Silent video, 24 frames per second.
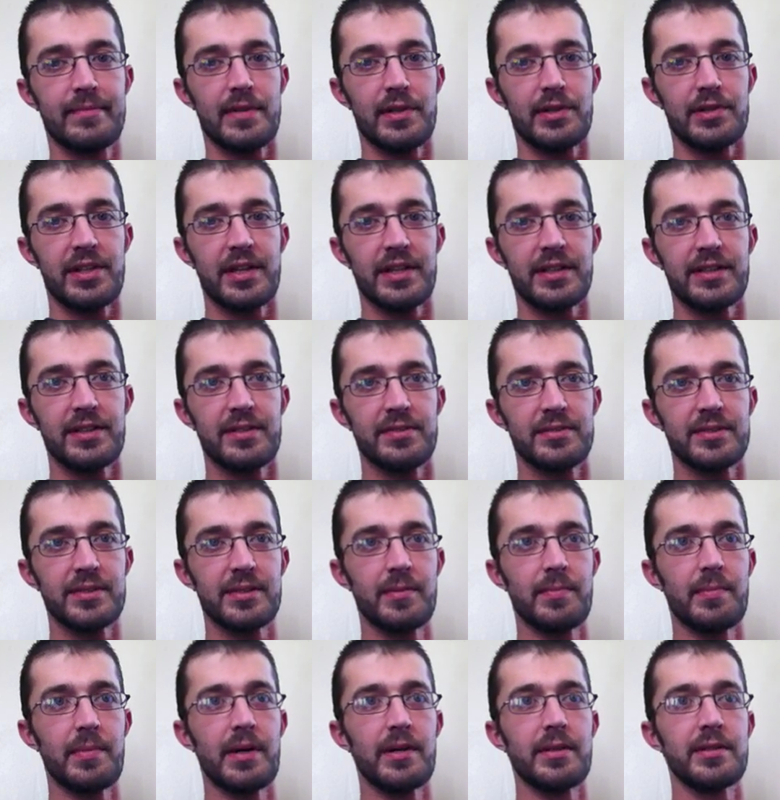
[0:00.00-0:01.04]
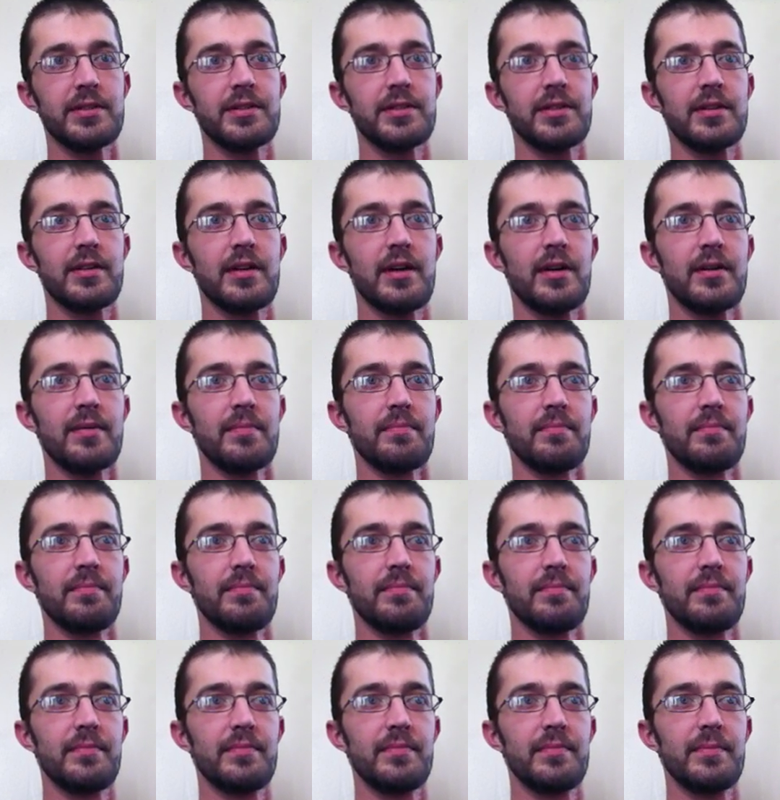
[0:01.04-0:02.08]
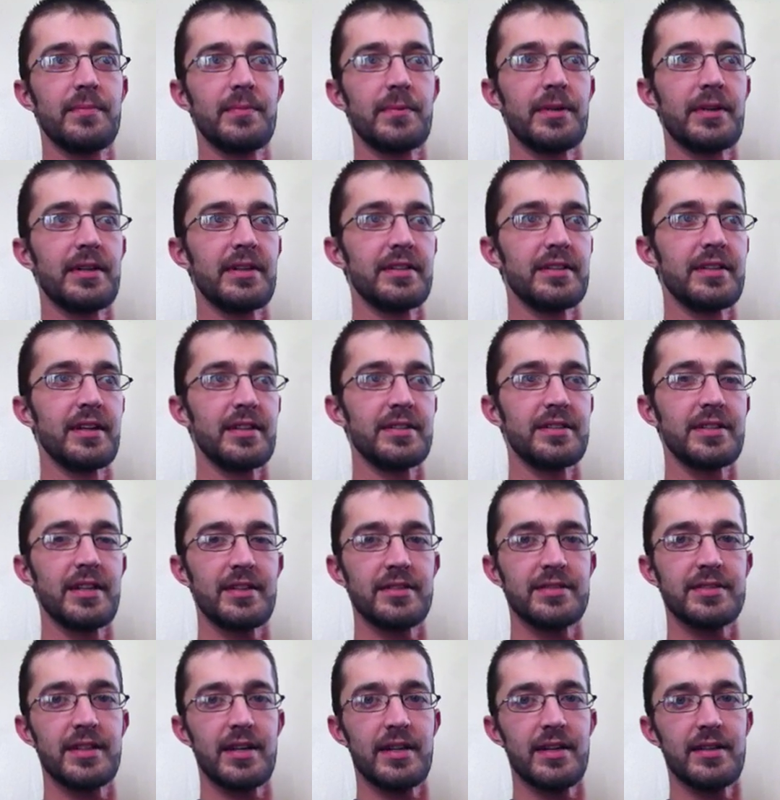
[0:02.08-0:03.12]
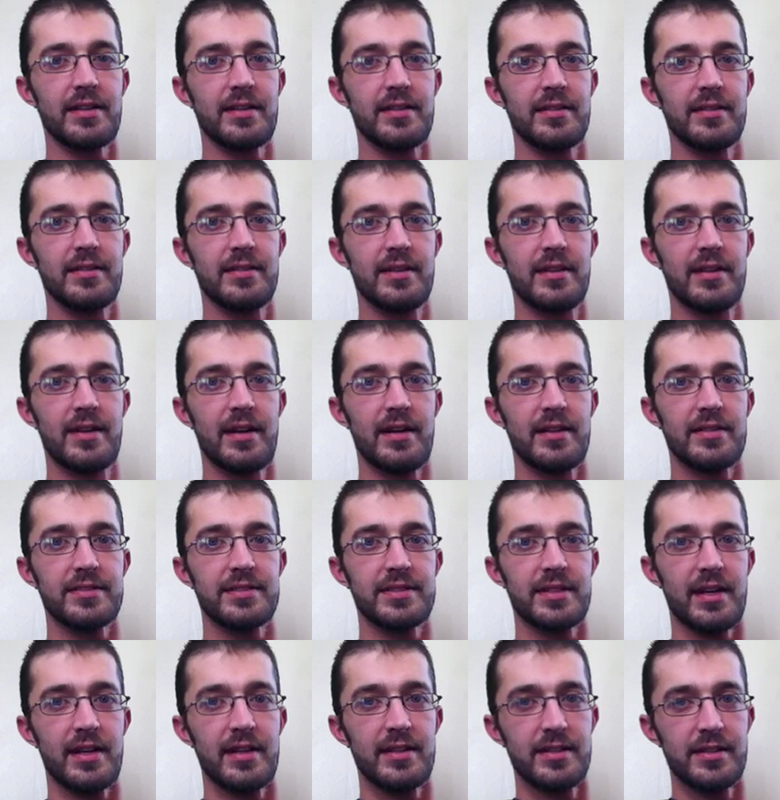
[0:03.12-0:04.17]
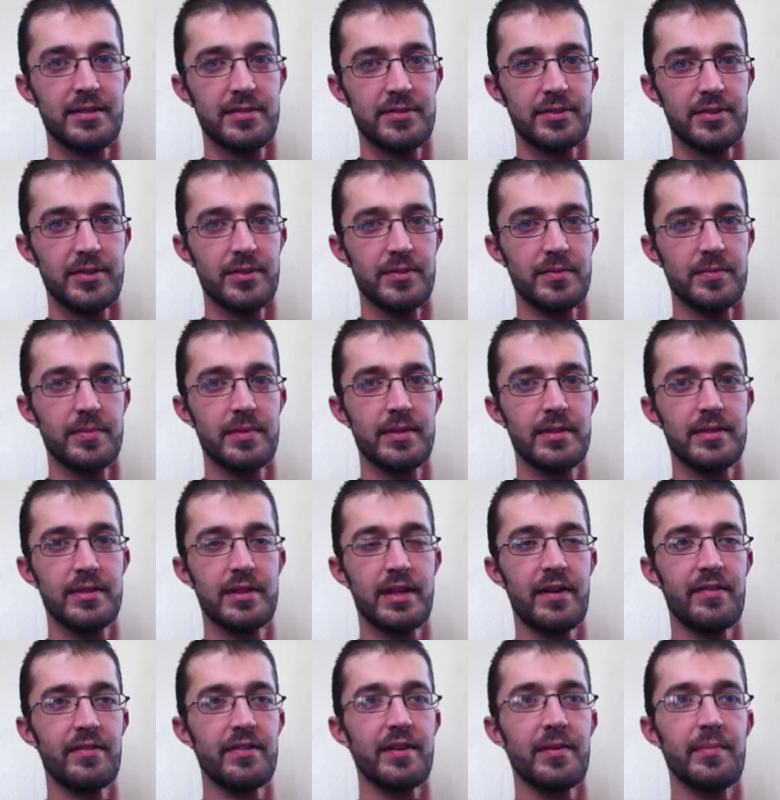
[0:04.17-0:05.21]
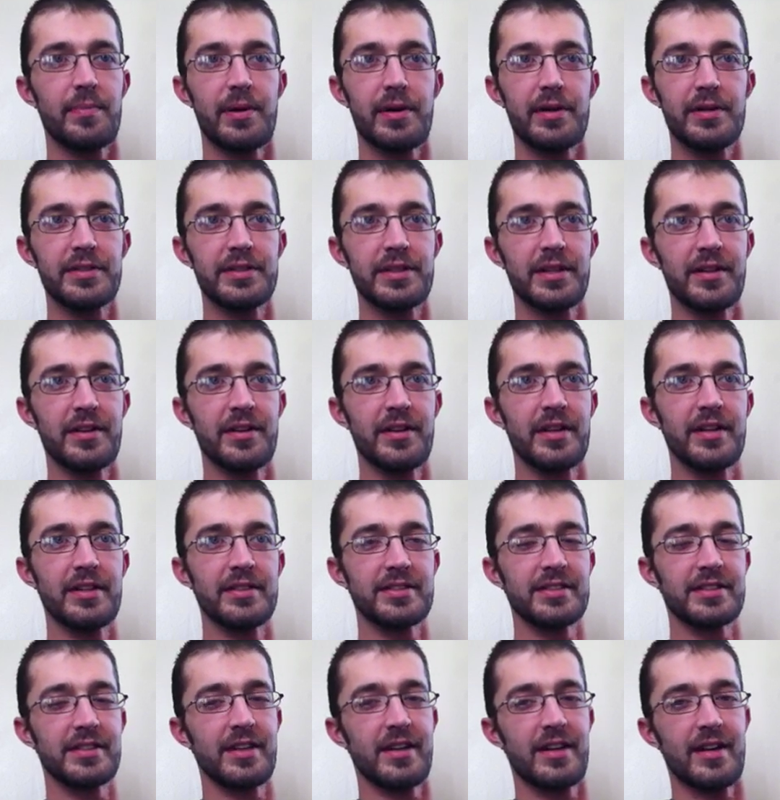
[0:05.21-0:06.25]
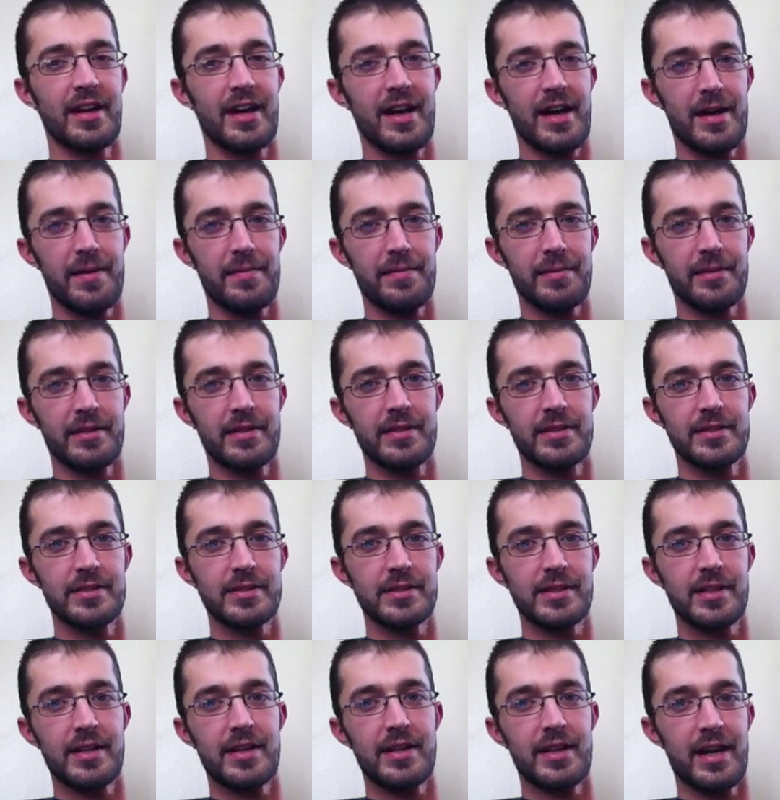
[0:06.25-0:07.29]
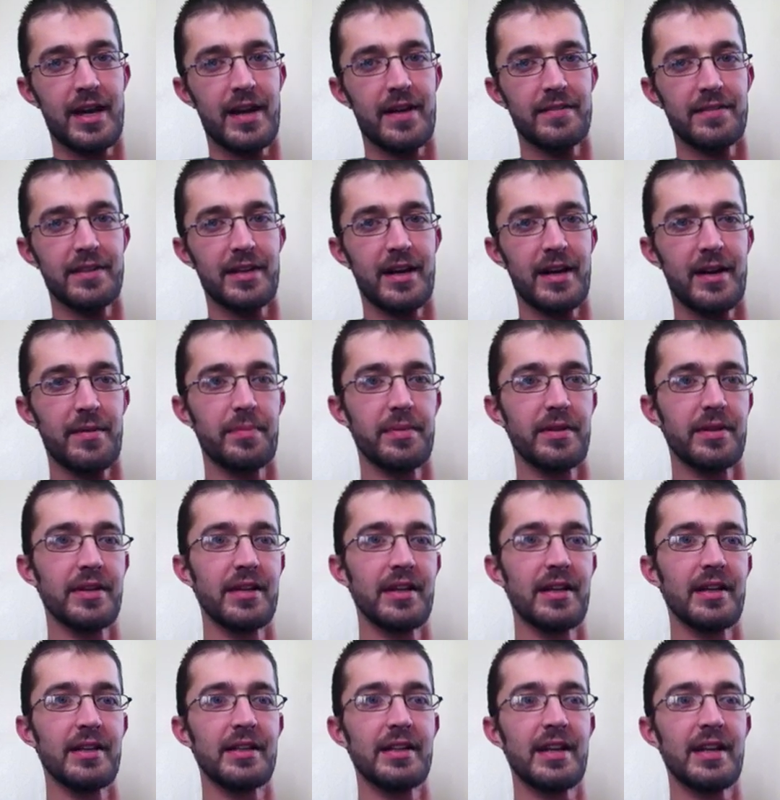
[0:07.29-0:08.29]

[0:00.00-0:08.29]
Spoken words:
well, thank you so much. We're in touch outside of YouTube, but never in person. It's gonna happen. It's gonna have to happen.